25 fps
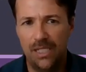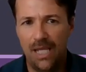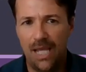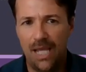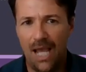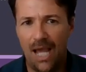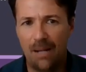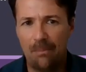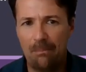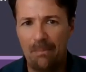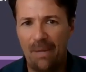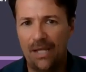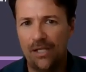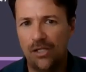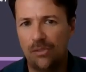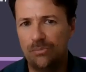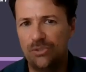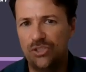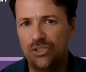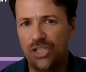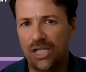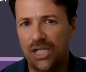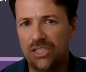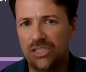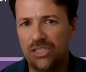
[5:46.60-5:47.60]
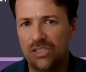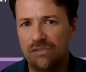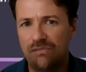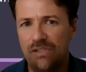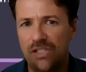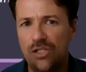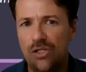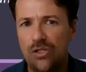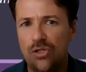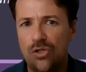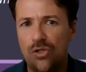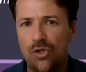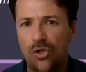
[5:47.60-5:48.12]
And by objectively
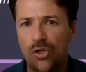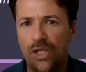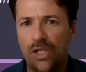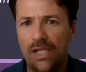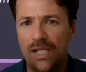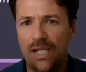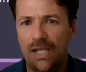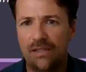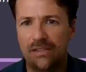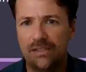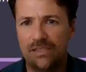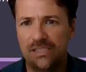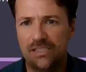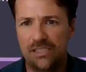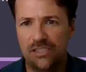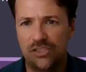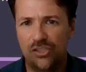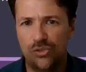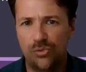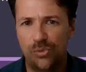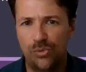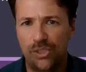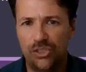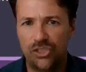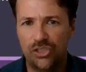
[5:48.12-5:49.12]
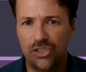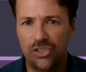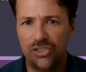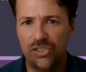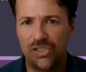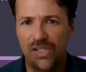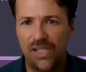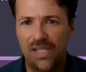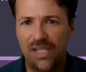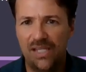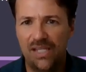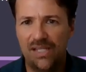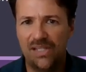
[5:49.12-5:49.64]
looking at the situation,
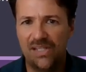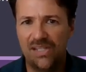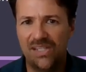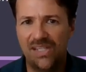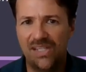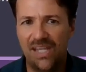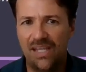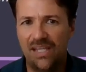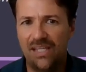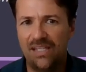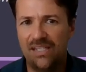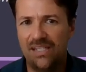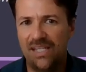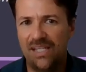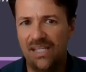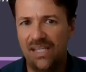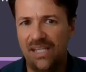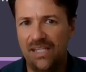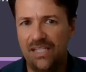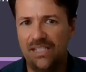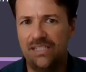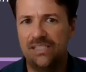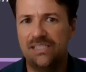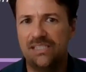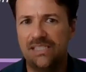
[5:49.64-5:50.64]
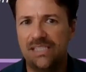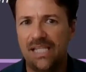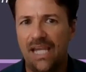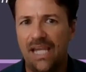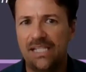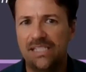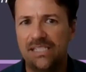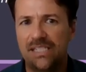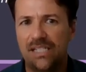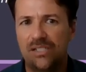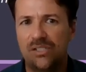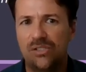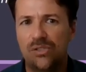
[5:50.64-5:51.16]
gain insight
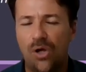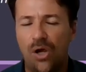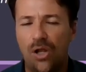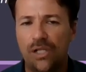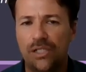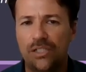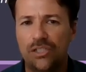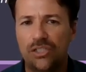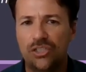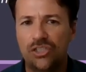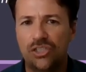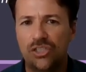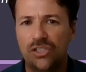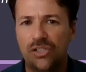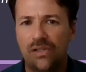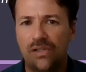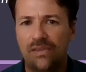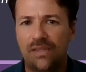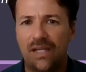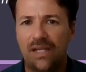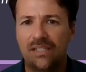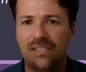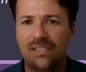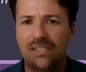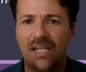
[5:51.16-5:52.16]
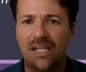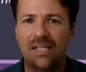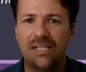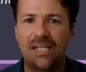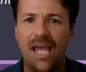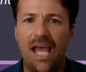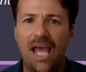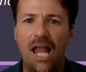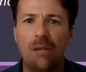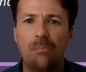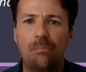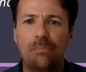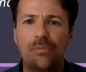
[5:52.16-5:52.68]
and knowledge that can
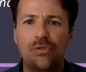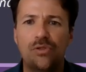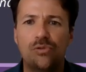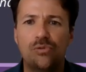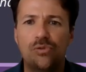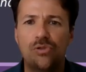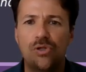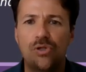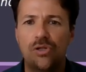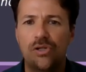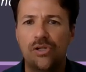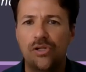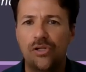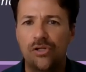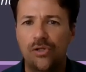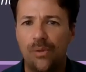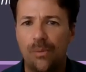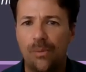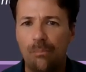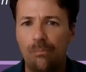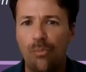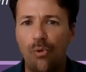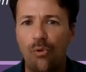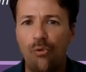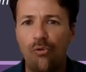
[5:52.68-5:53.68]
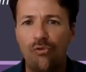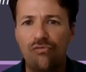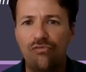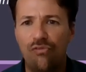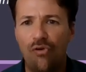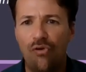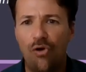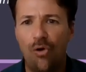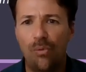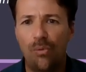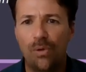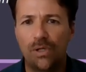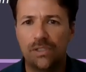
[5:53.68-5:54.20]
help you move
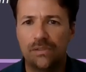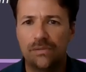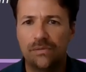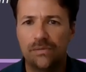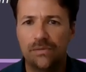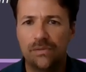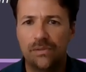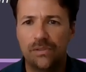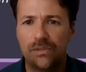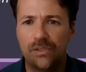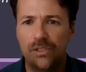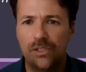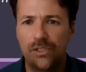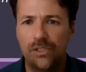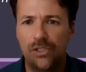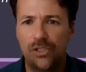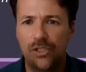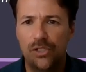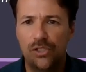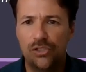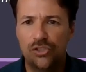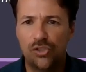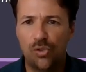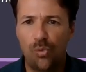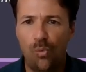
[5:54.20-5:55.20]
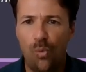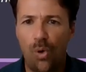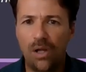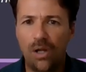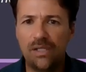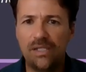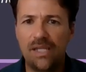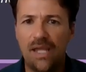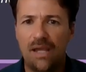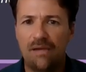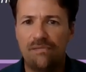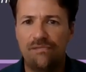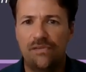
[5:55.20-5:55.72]
forward. So one
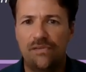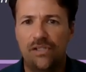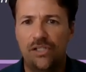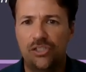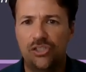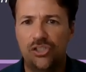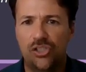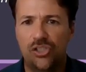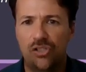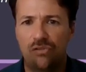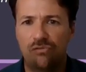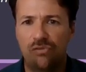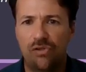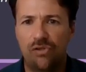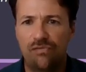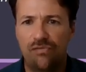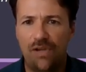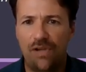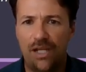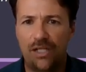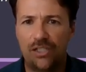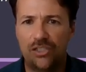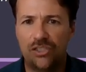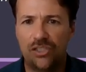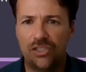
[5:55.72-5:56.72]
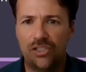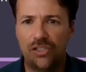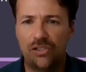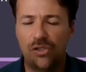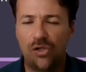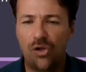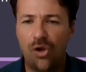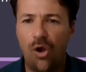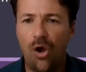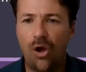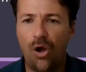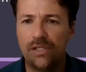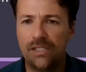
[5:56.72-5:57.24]
definition of reflection in the
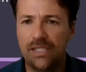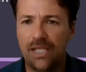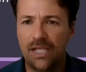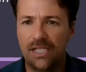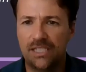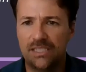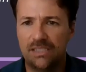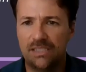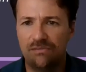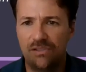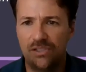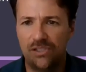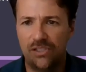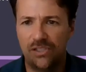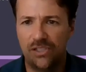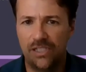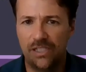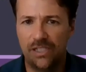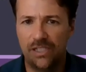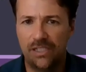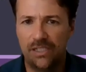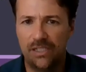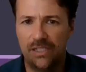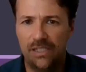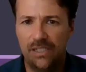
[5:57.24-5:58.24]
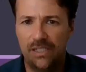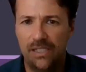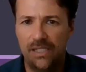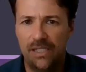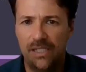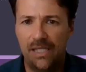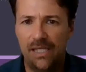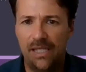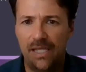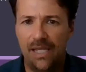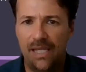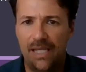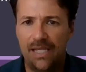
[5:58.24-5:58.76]
context of learning
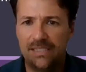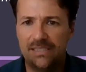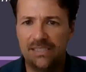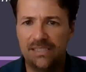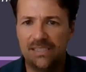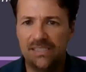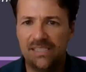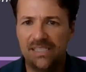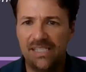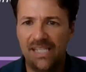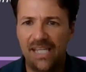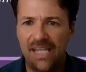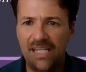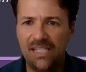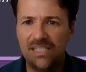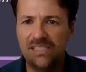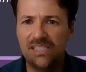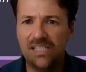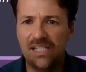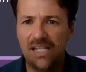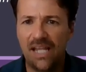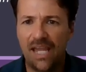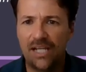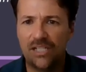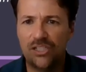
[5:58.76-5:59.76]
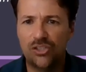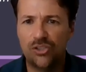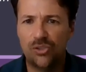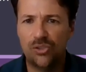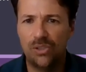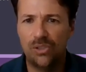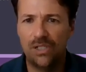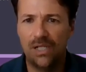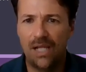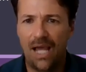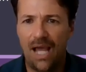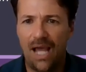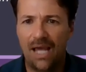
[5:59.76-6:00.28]
is it's the
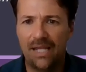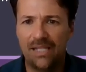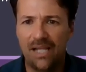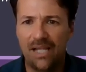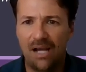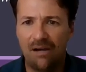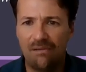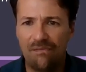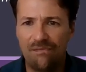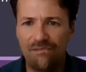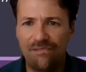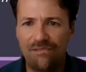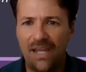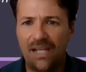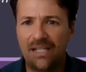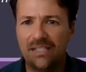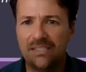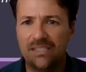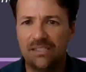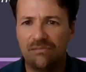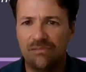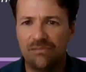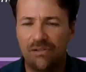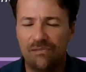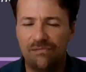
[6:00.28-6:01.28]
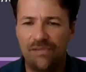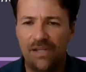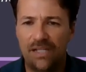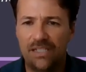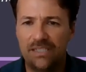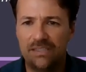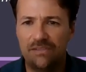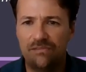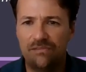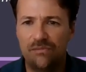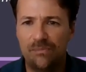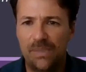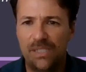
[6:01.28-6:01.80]
intellectual and affective.
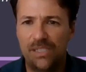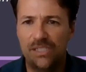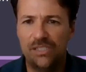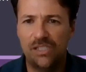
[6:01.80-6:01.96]
Affective means